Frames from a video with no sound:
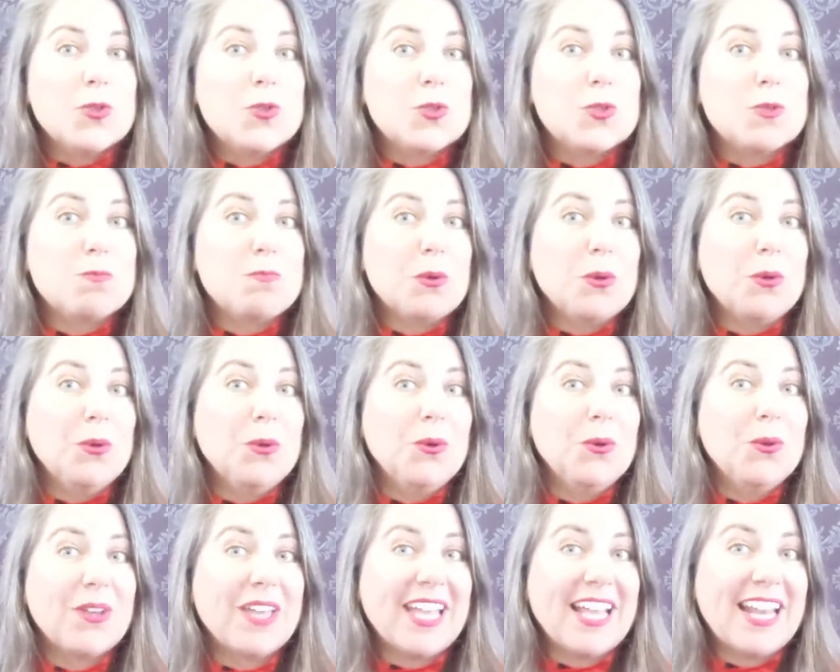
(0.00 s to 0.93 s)

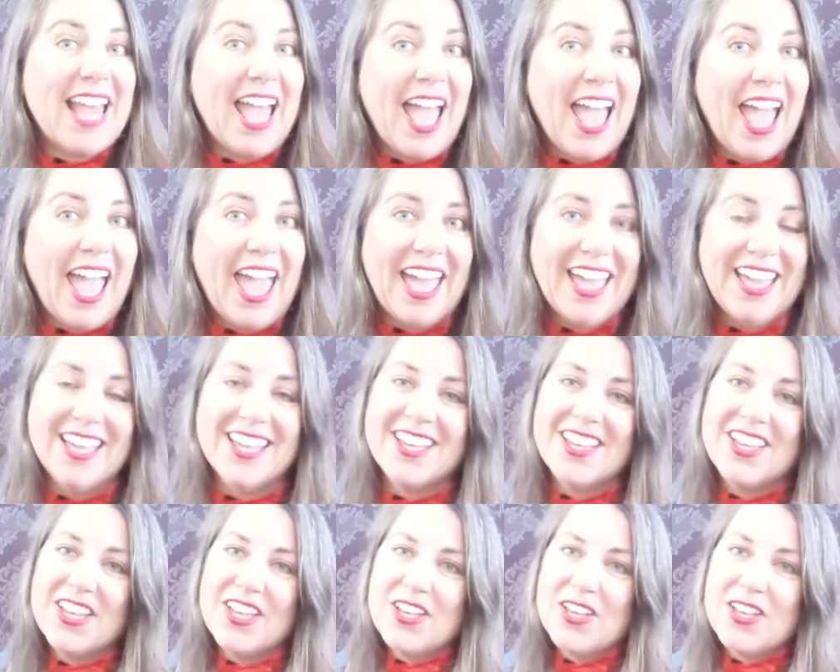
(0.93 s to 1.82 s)
spooky day,